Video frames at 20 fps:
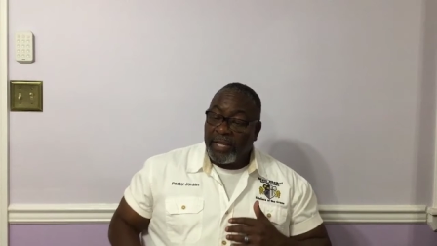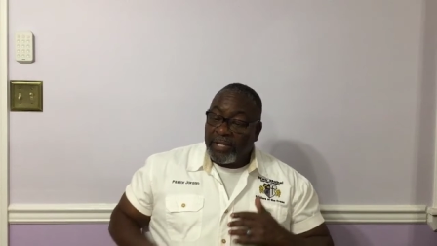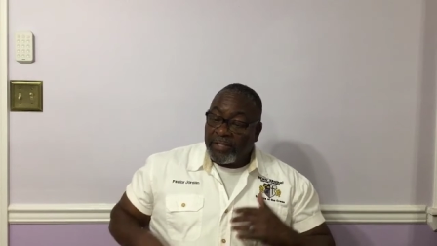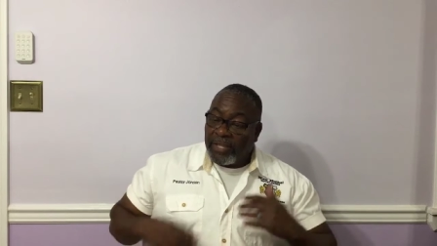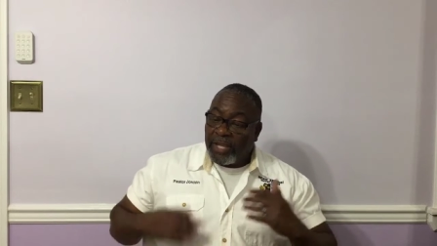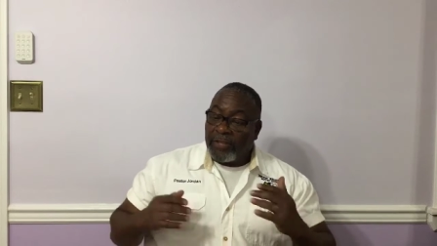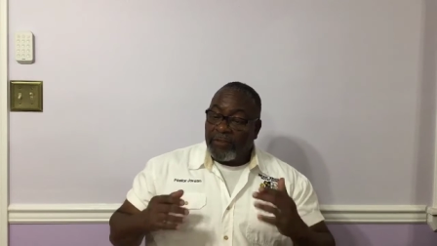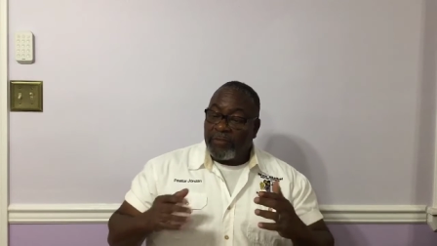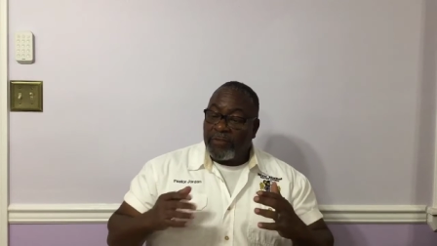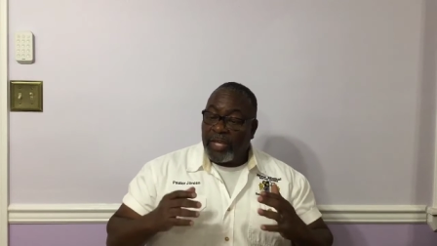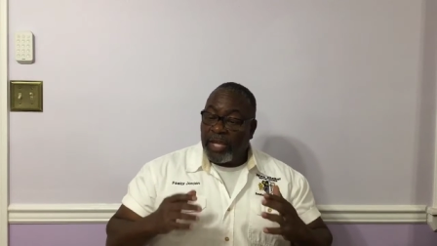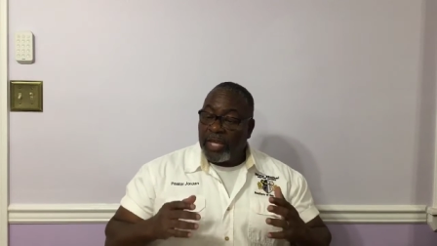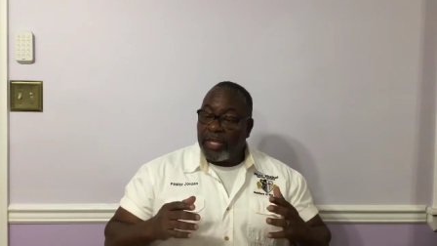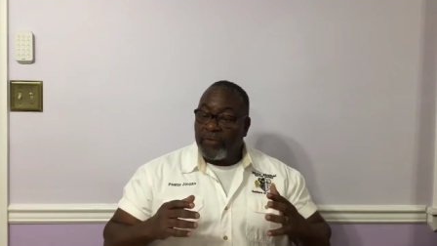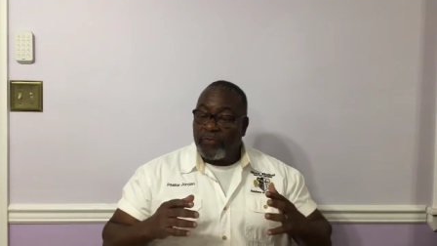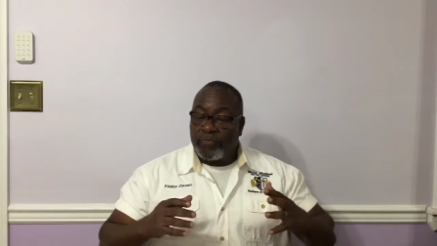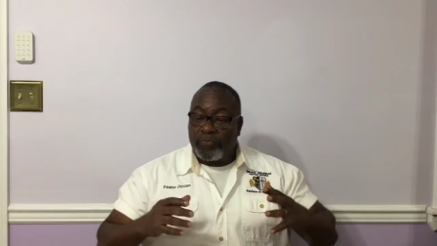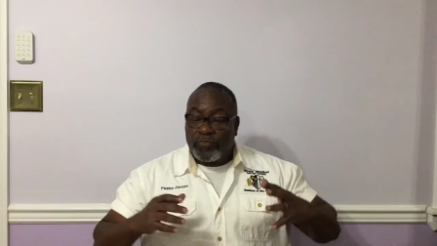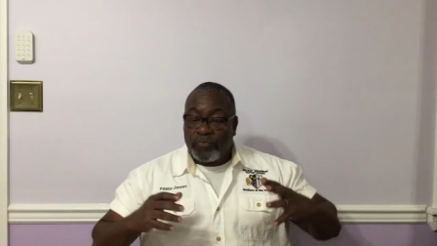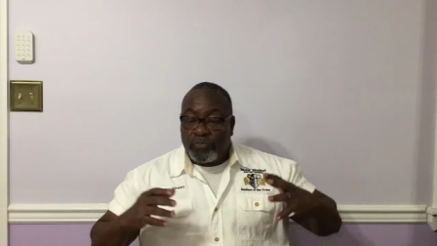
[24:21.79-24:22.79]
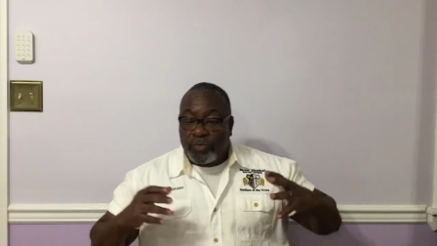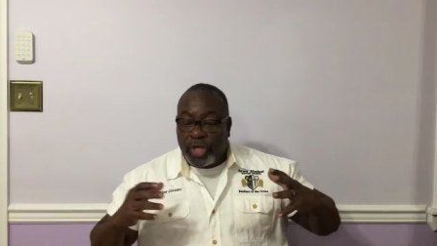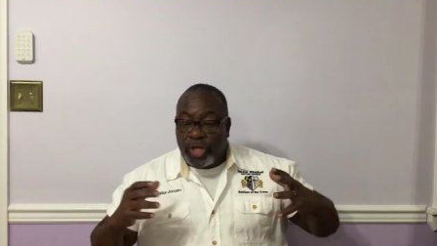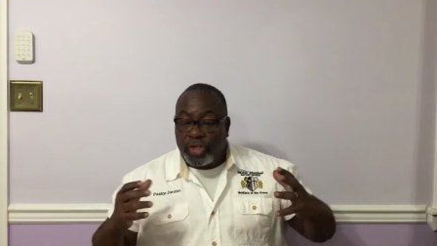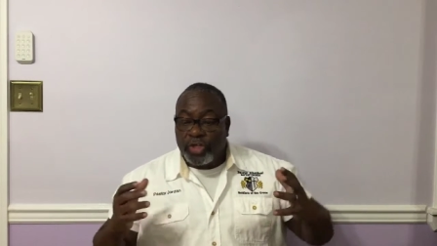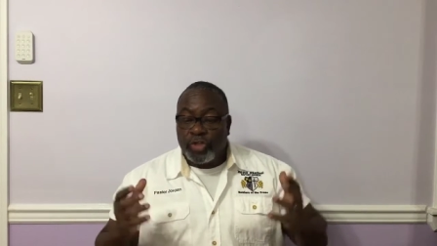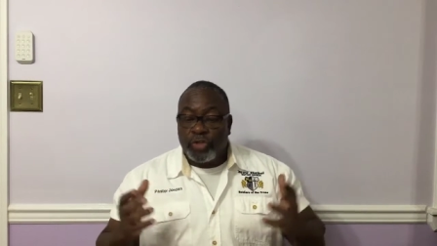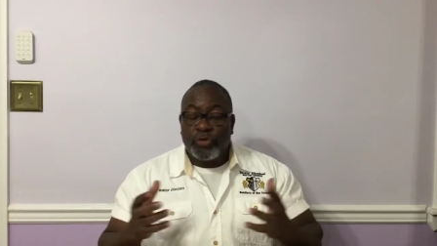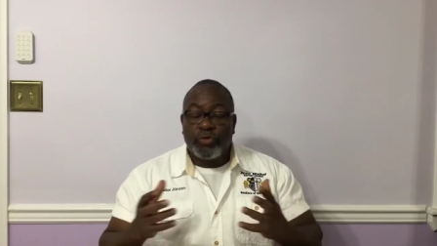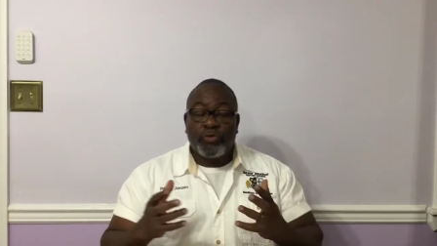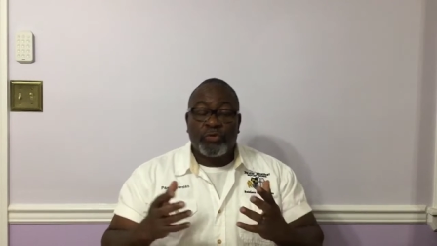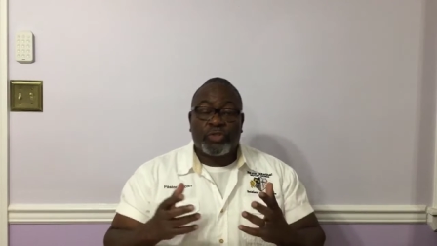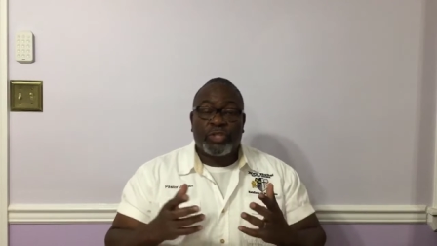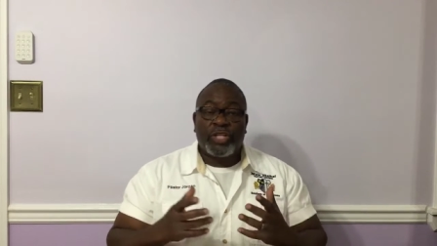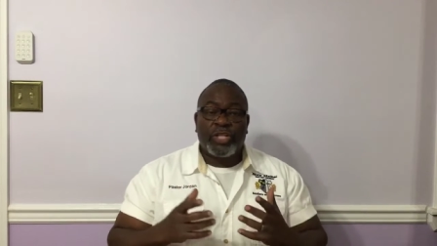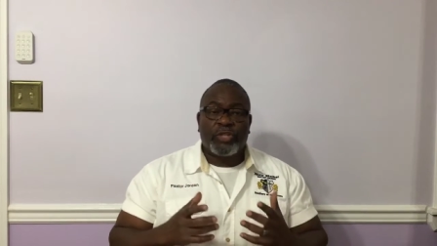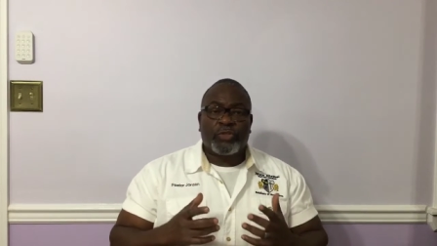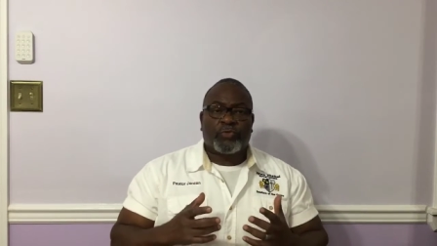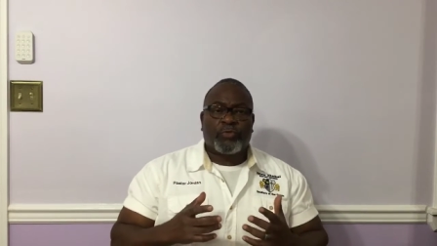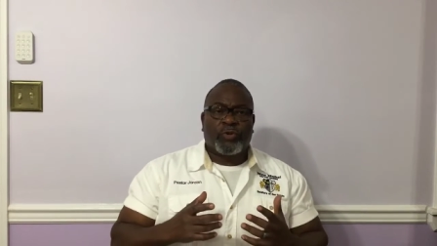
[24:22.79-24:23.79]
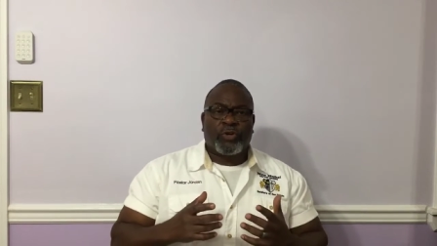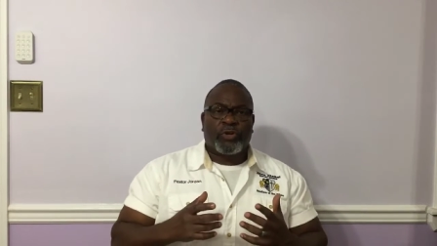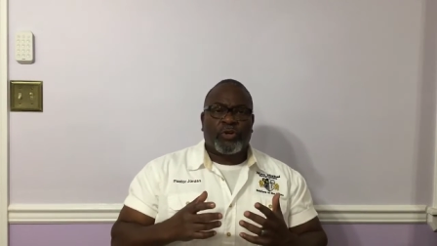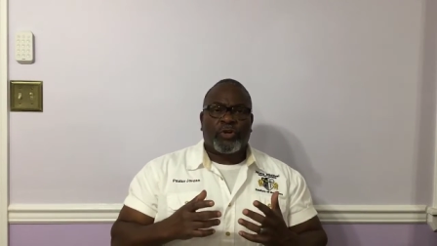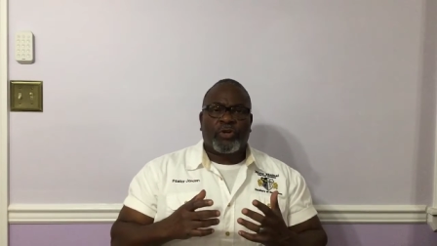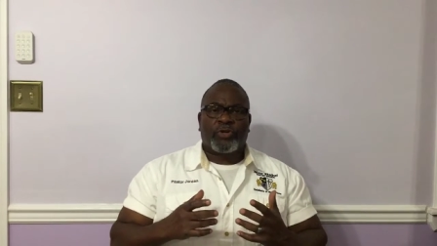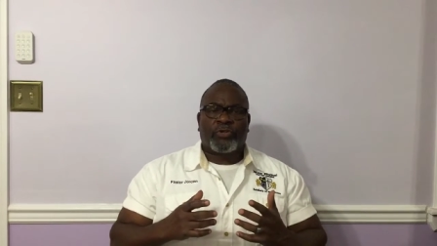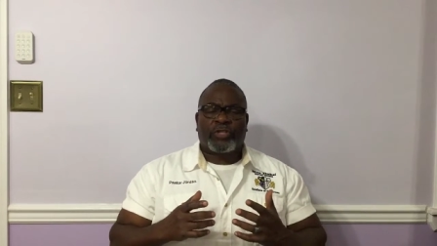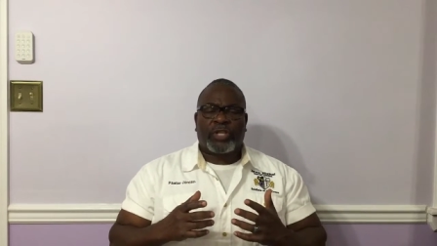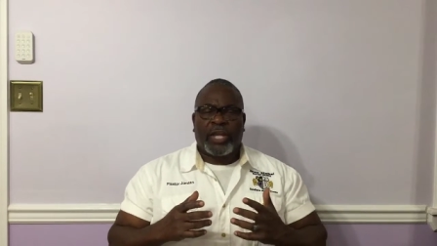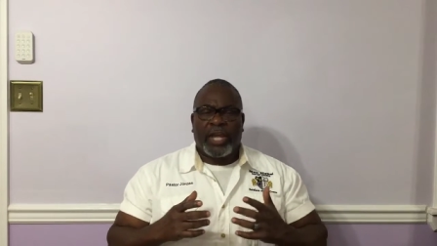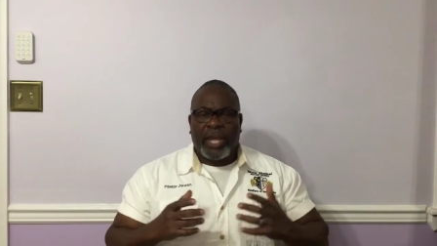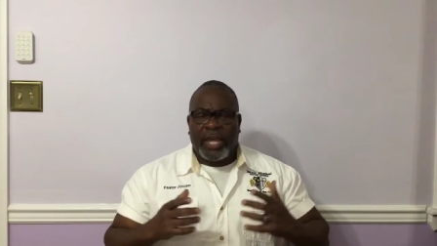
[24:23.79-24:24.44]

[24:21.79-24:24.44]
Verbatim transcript: They they they use these words